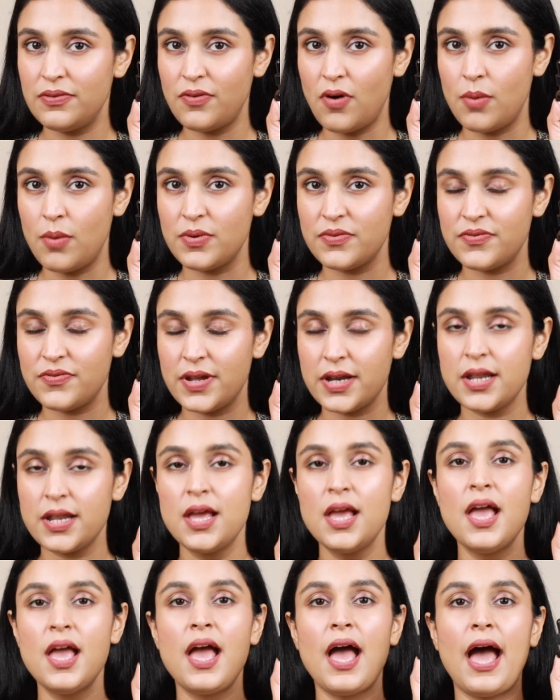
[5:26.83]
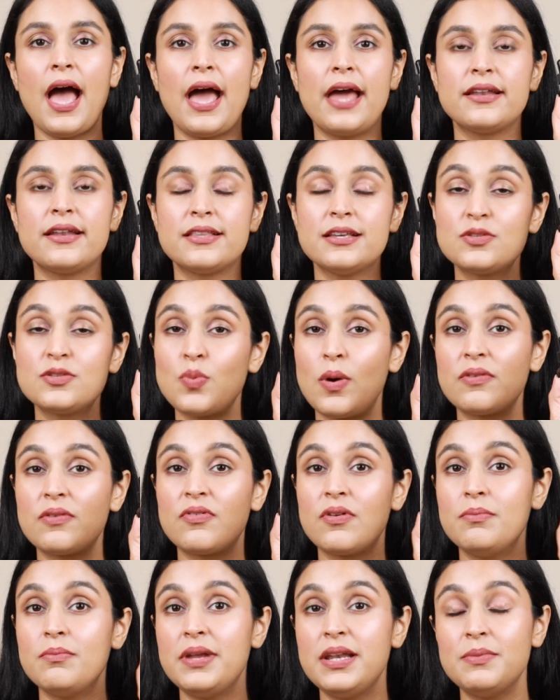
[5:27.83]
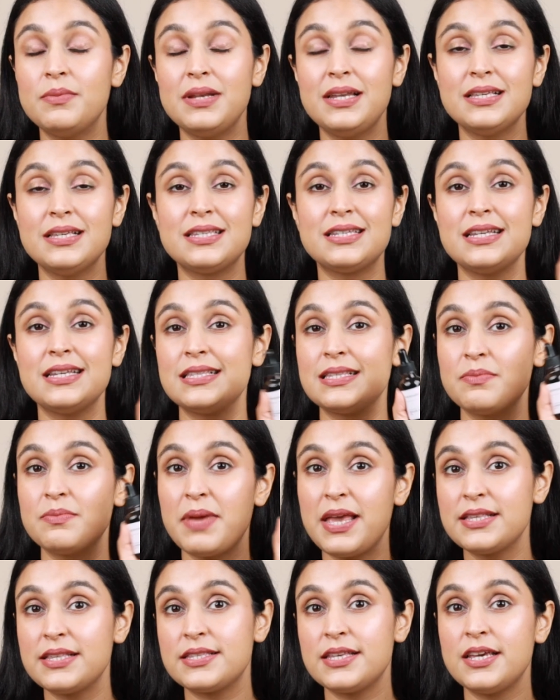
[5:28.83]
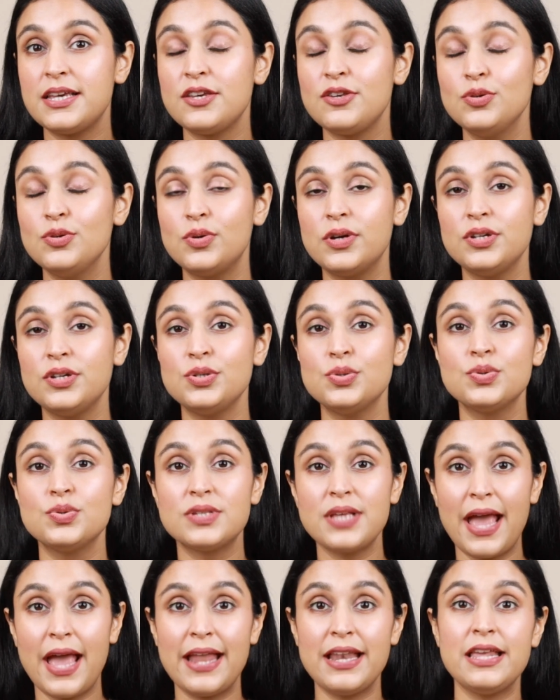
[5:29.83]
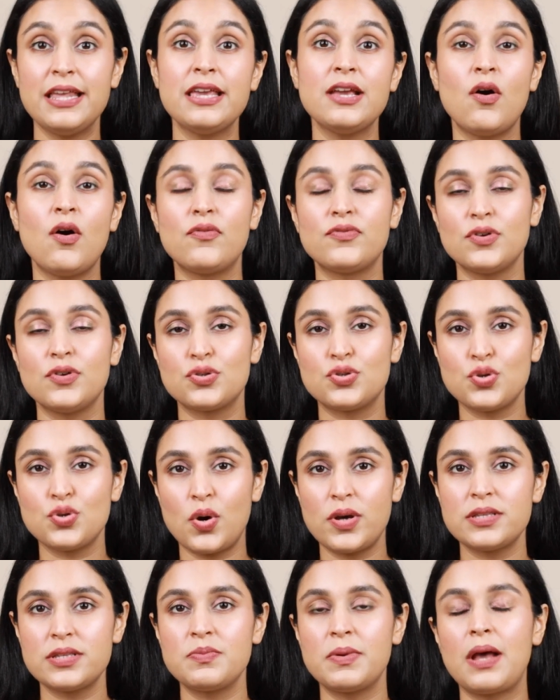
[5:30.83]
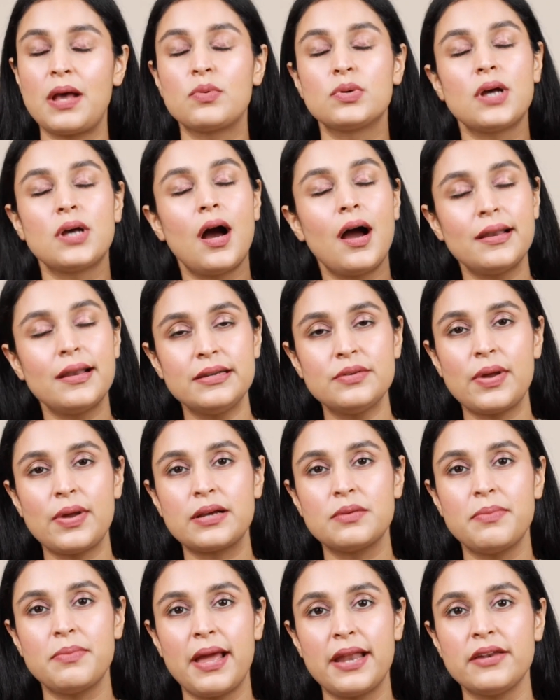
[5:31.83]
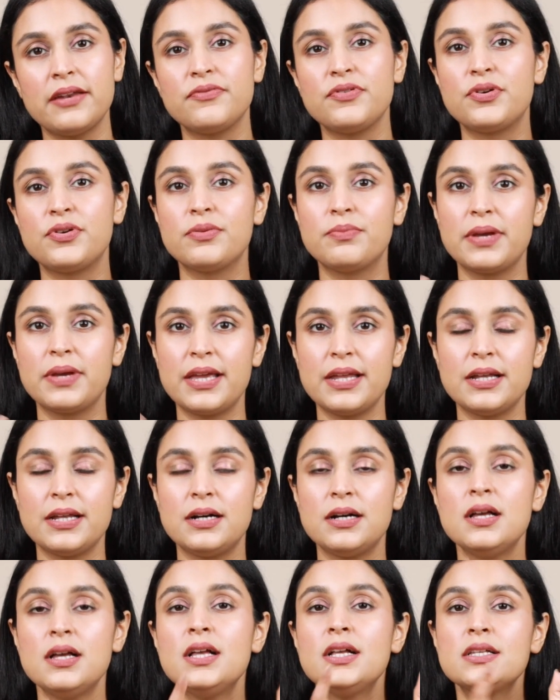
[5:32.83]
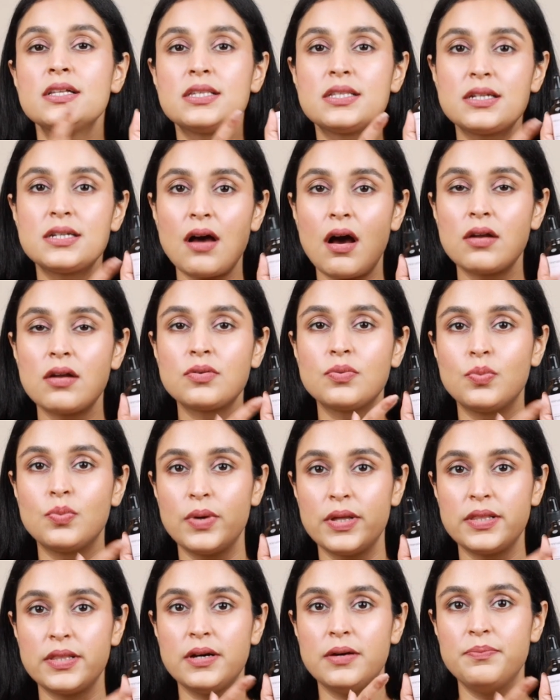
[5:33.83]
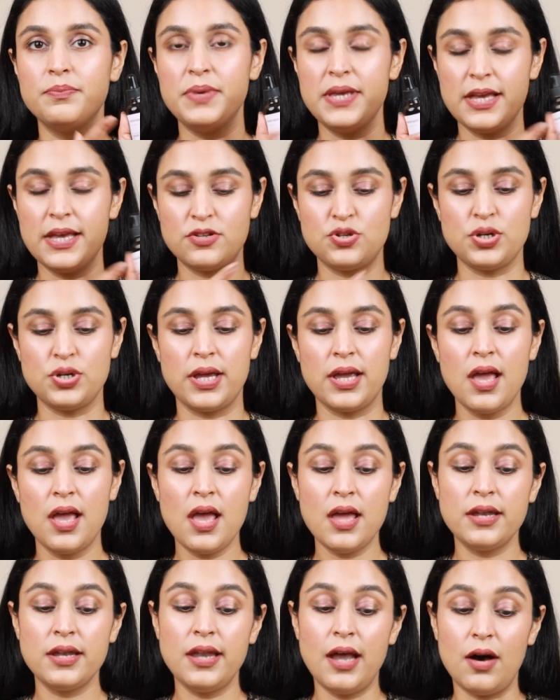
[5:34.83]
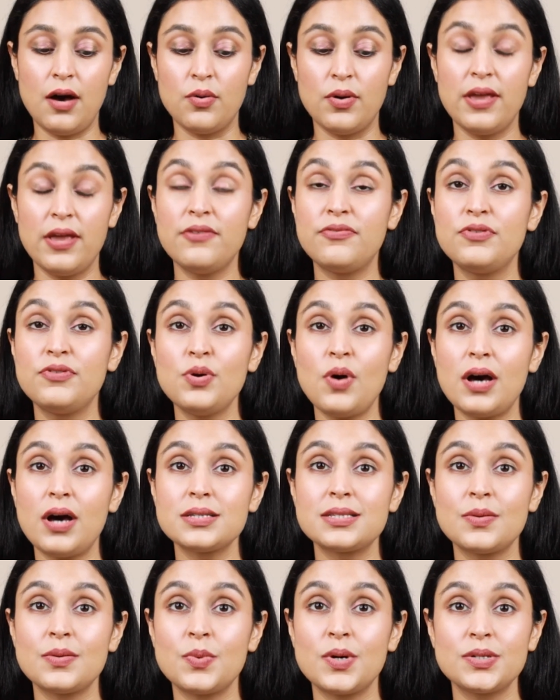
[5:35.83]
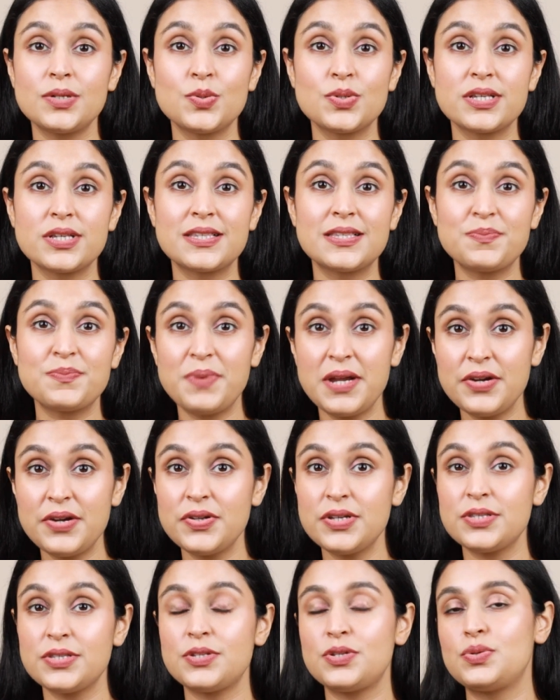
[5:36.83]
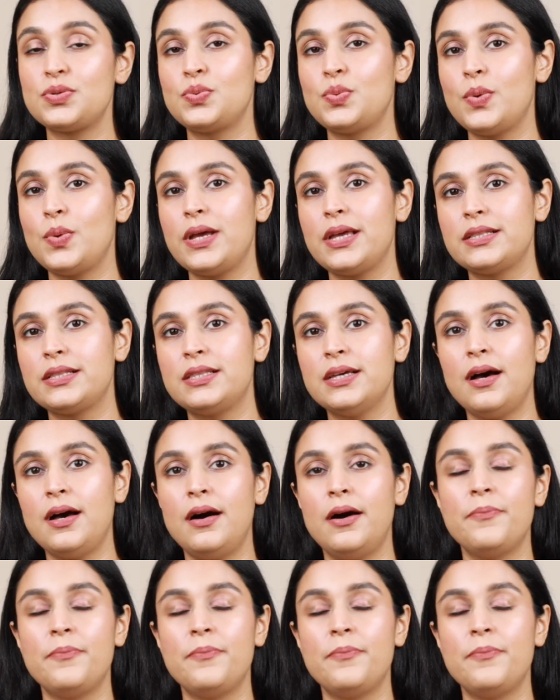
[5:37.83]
form of it. And this one from Minimalist is amazing. You can use any of your choice, but I would highly recommend, if you're a beginner, start with a BHA. Now, if you are someone who's experienced with